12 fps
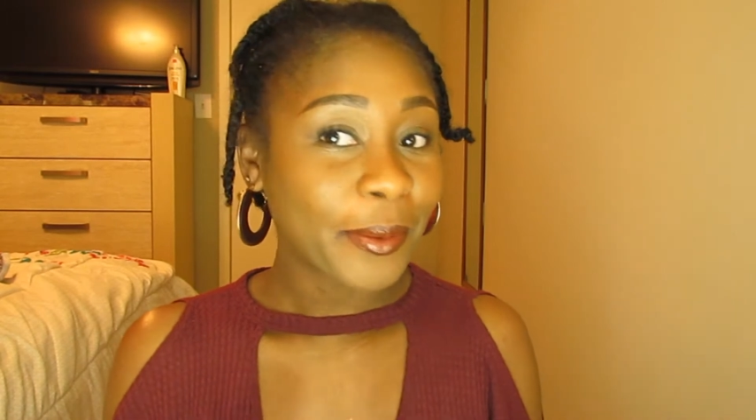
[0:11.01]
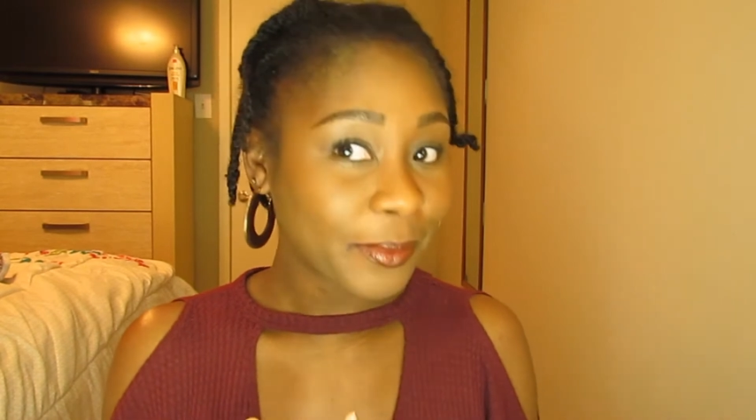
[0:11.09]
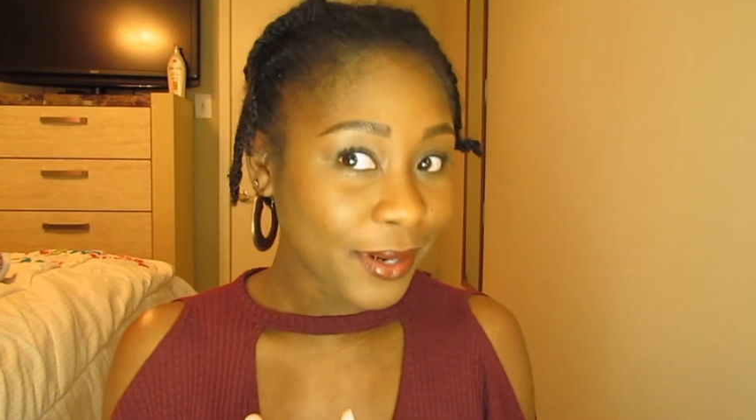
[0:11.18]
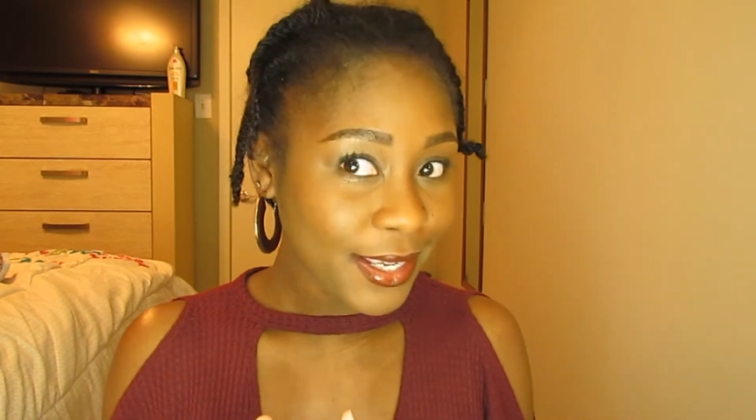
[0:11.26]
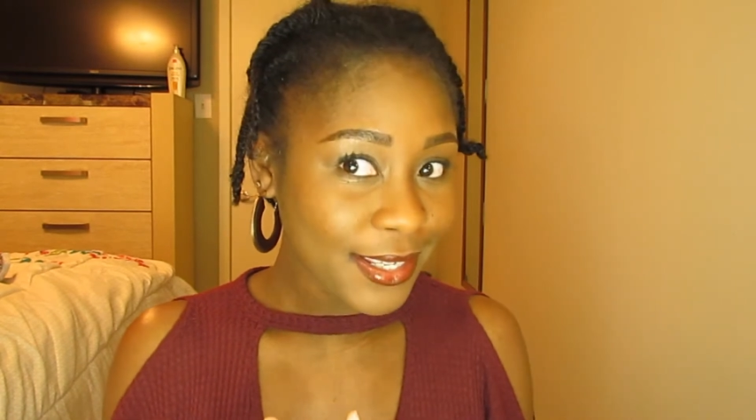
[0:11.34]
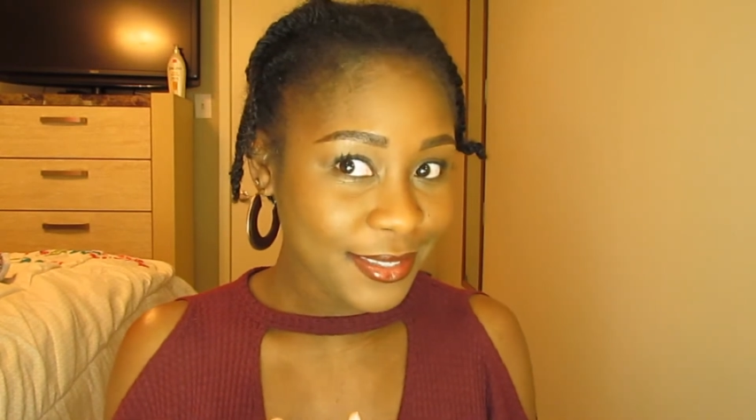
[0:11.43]

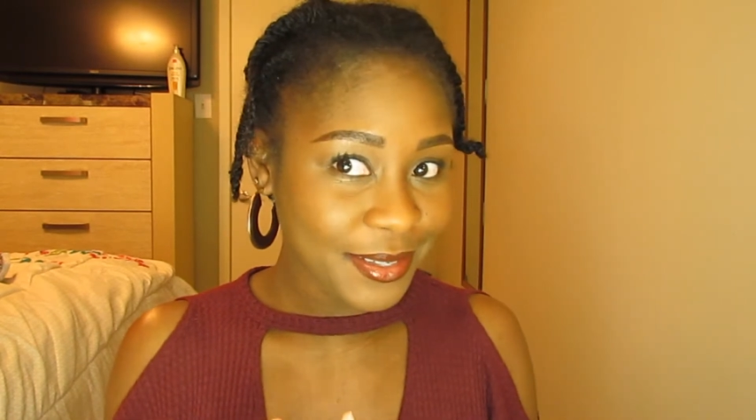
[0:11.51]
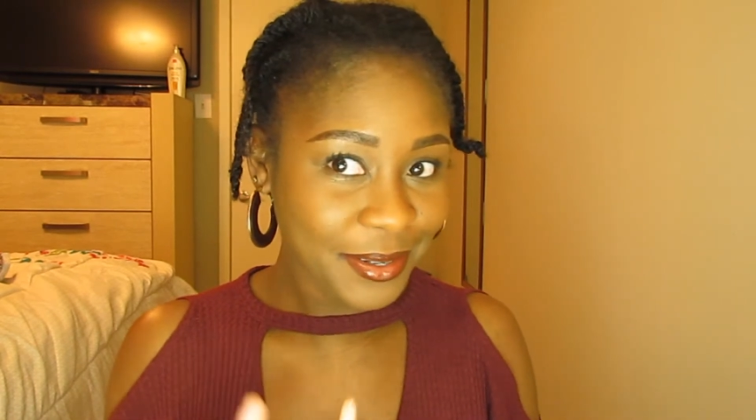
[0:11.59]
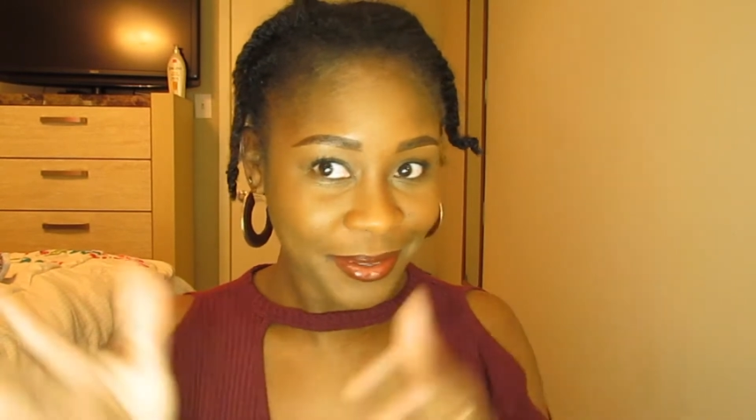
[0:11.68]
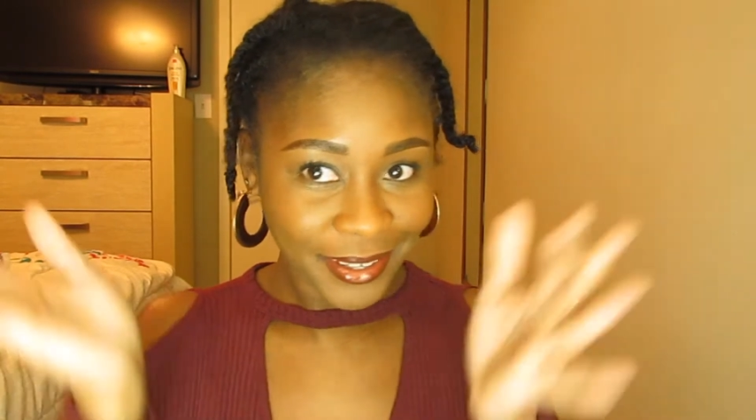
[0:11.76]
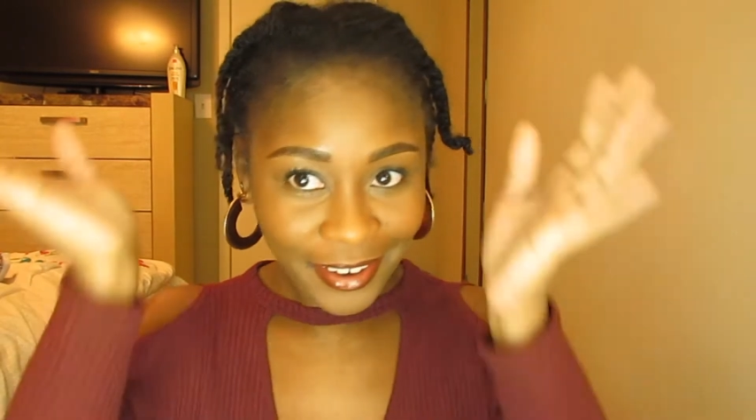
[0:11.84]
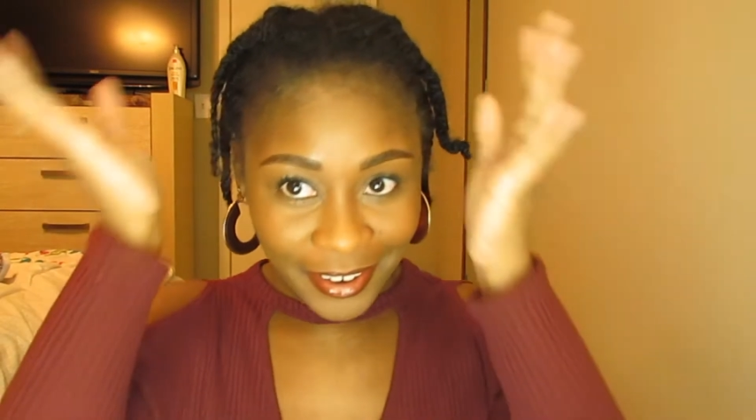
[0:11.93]
what is
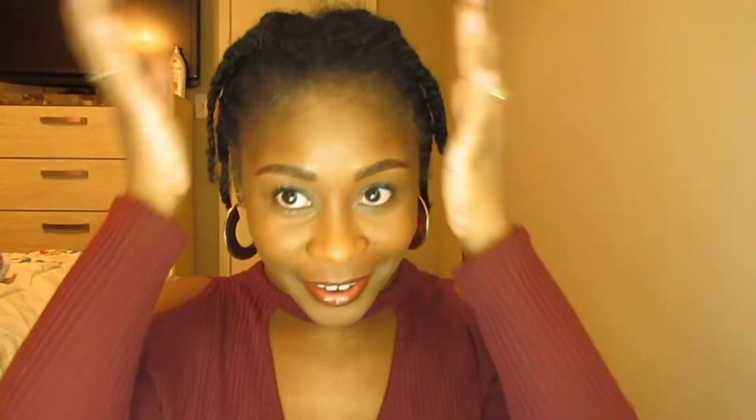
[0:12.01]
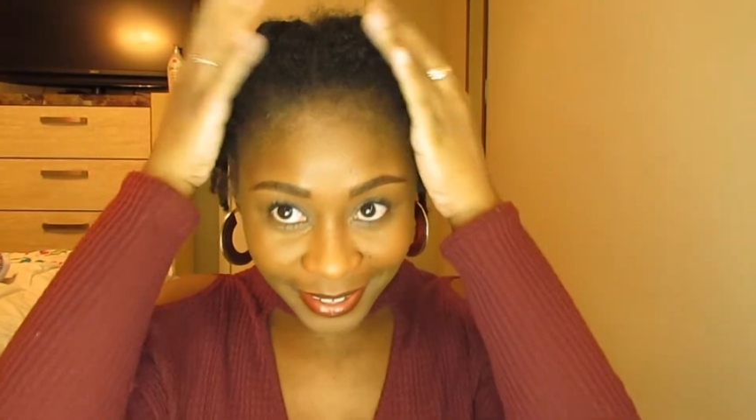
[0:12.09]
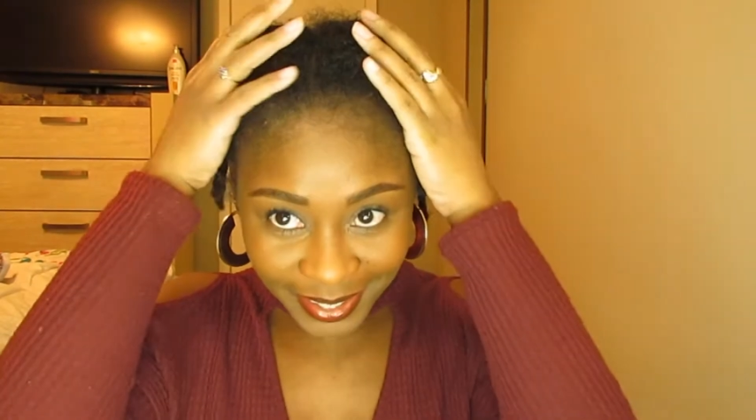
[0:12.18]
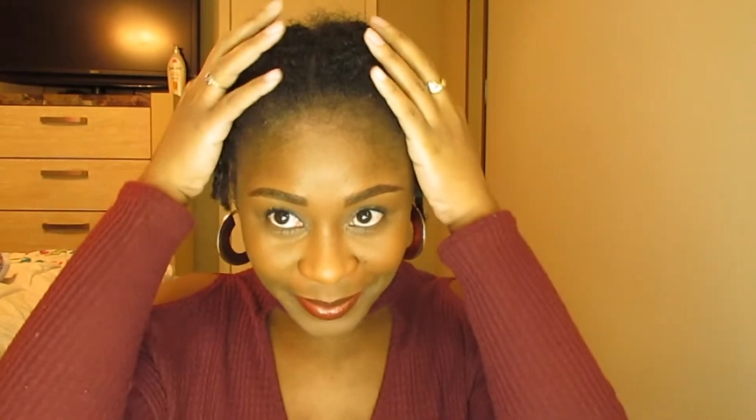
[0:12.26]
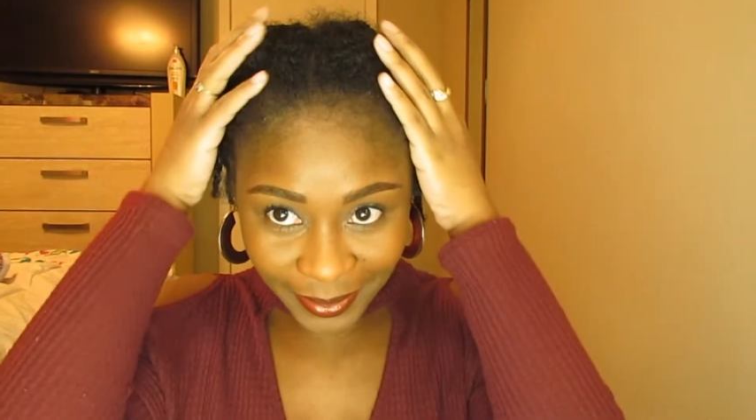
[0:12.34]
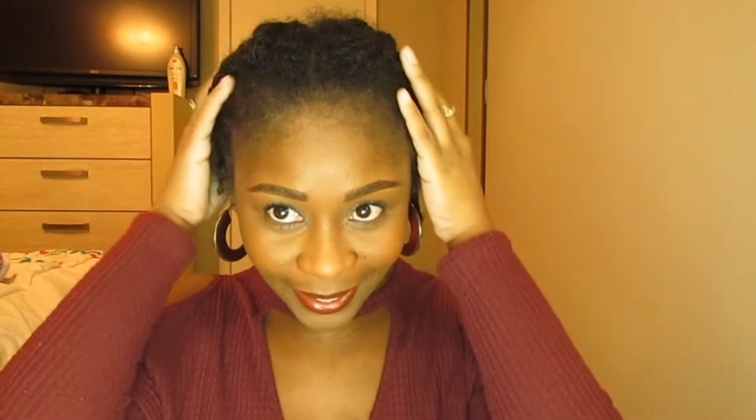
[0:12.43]
going
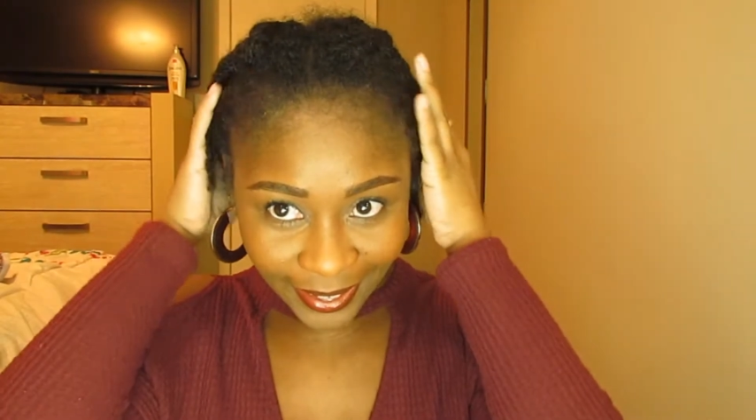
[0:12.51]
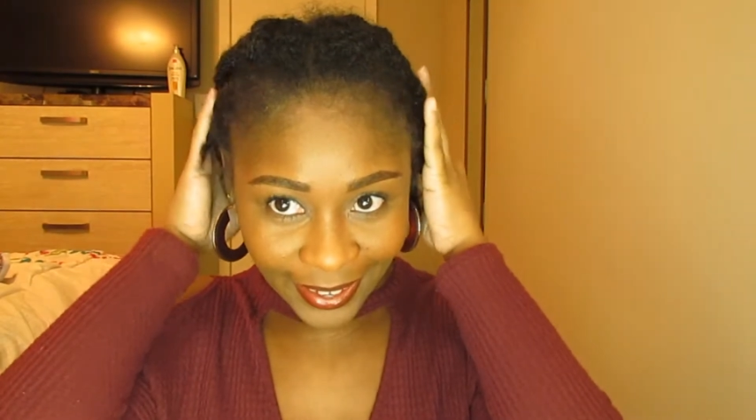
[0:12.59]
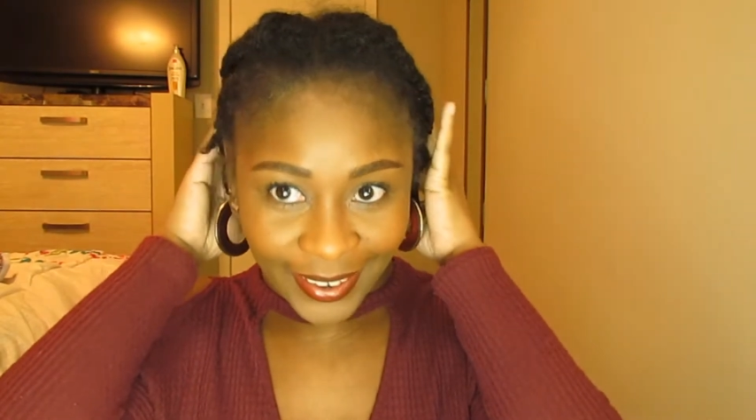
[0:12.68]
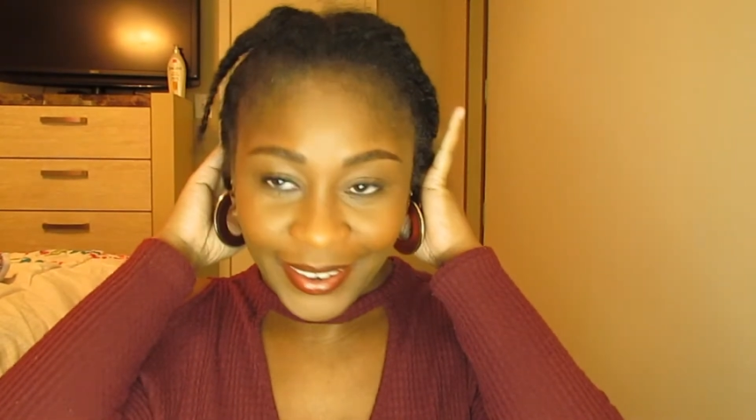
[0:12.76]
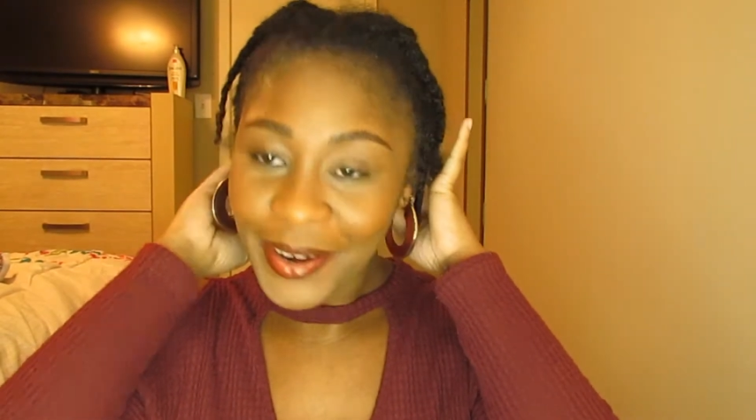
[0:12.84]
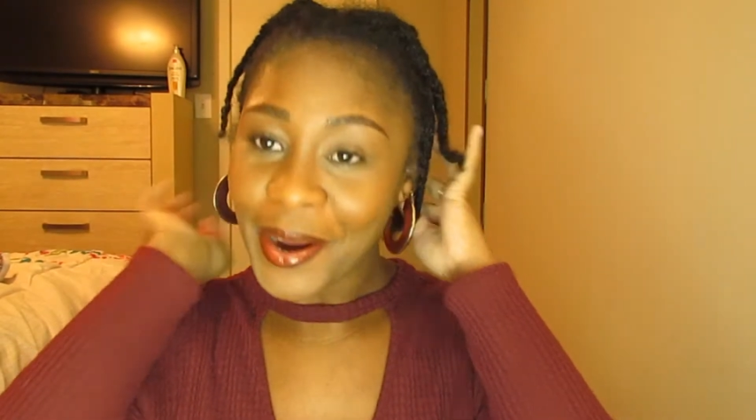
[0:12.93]
on up
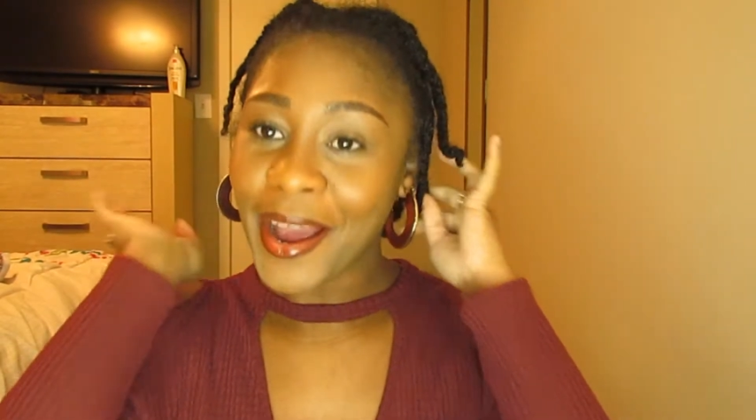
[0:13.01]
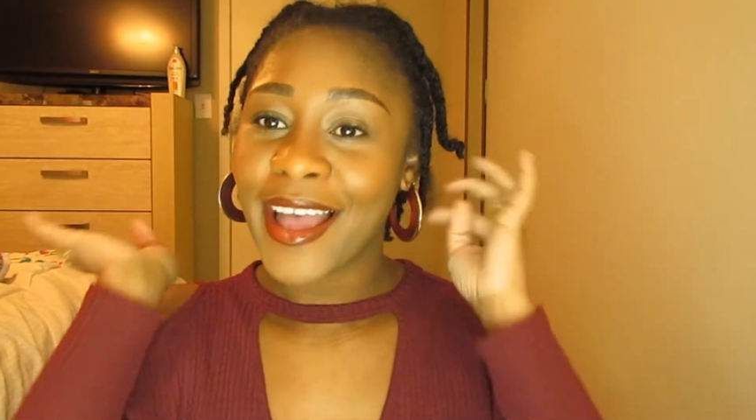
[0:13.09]
here.